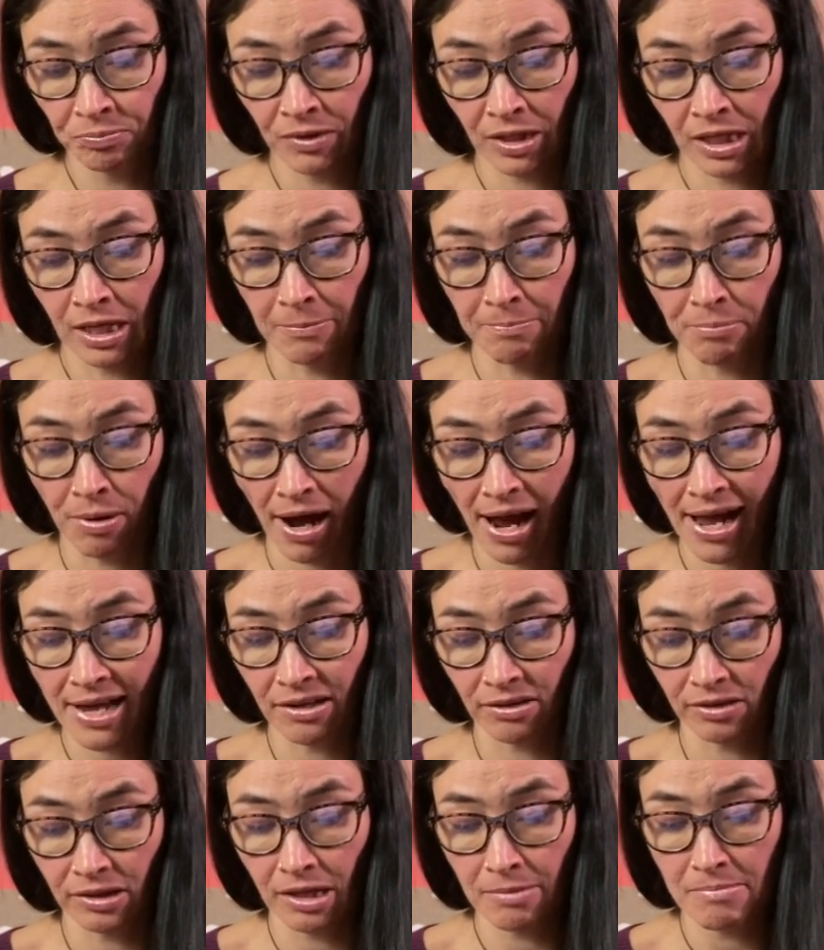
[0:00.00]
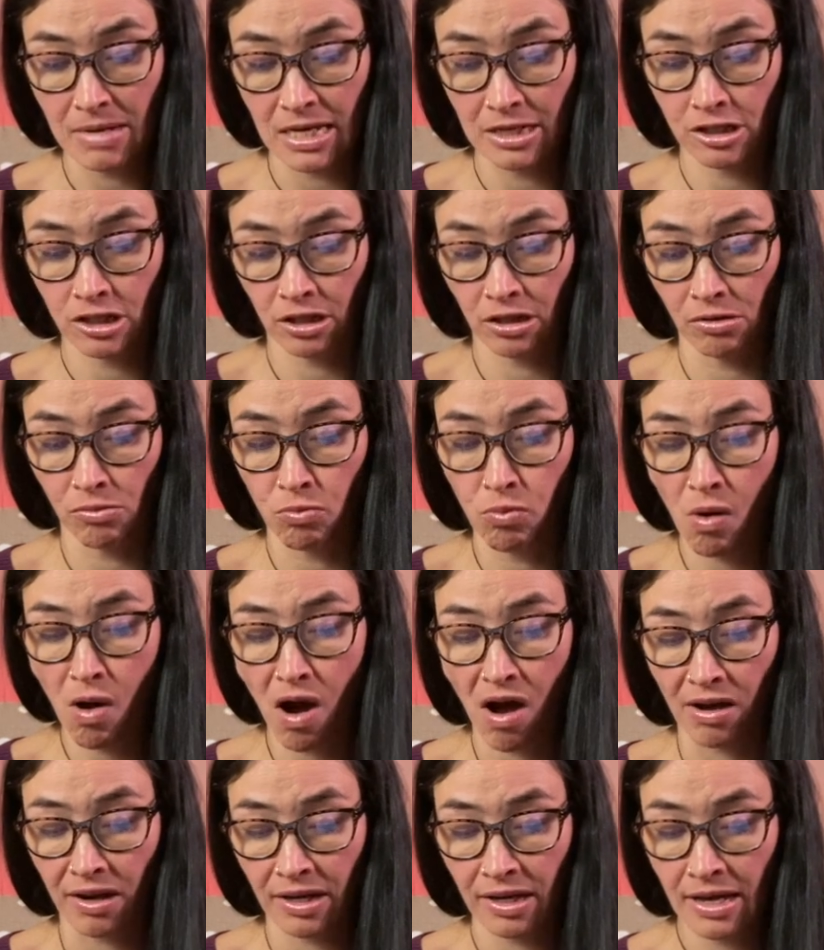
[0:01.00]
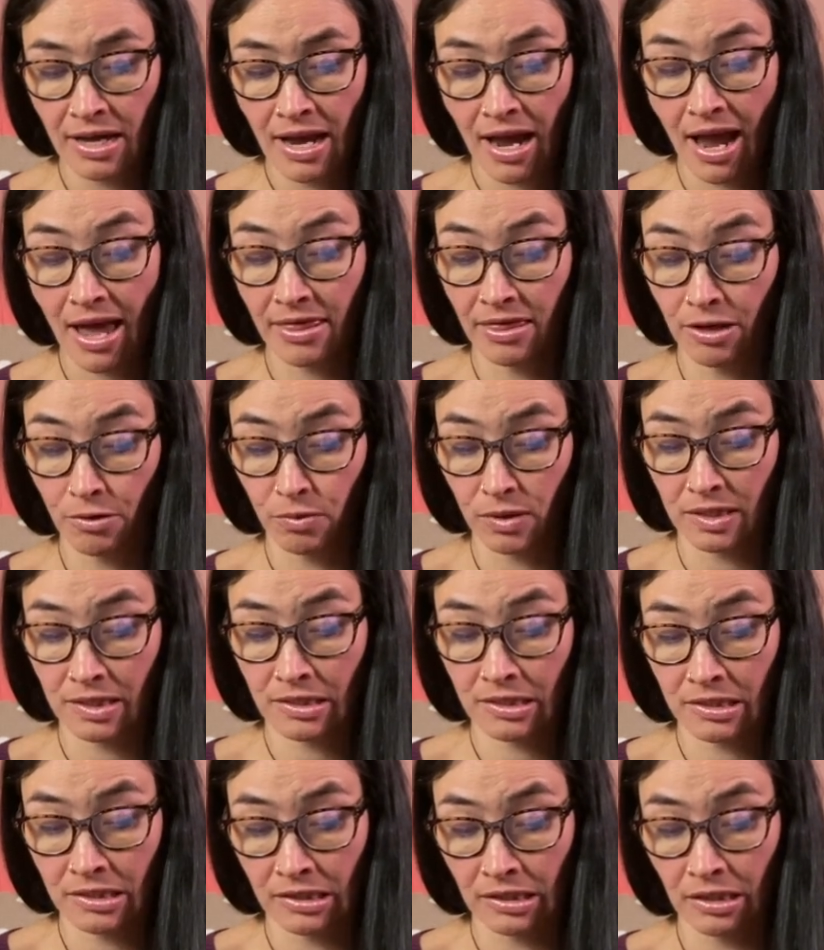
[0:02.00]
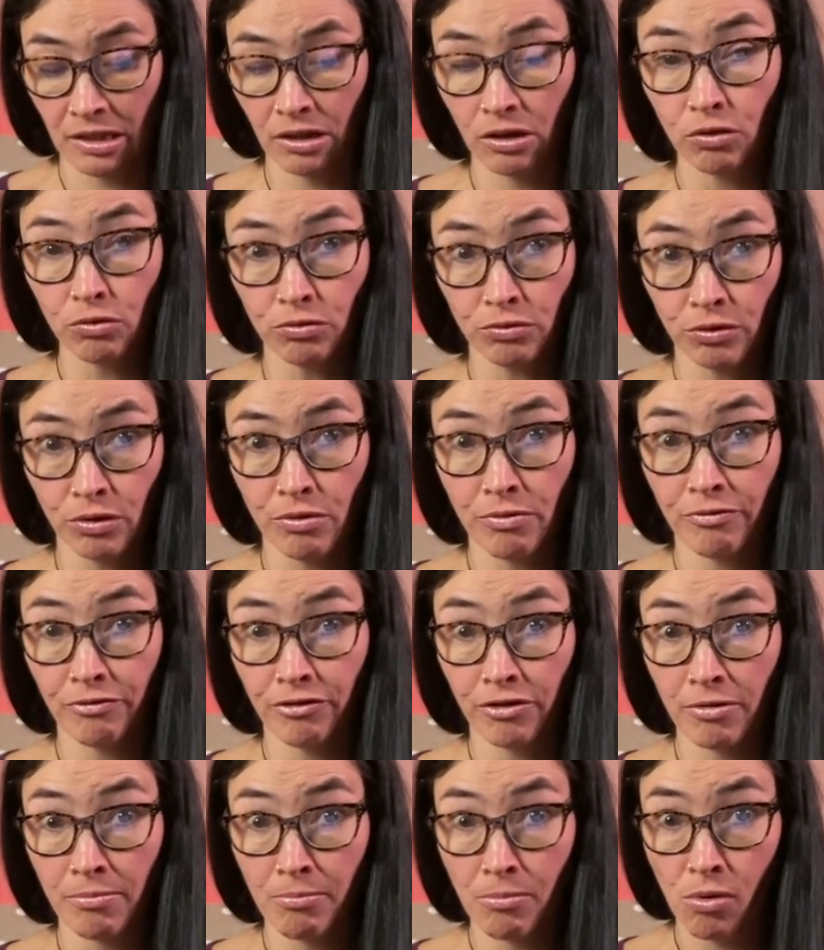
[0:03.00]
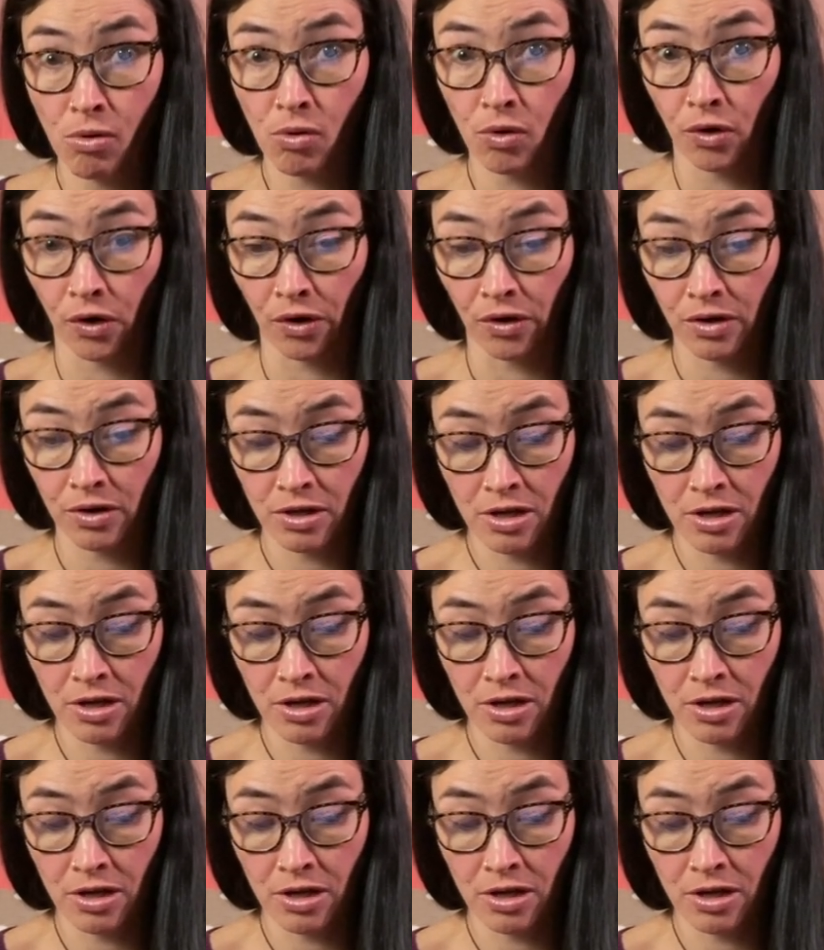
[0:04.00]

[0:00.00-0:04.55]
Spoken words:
He piled them into the wok, and there was still room for more.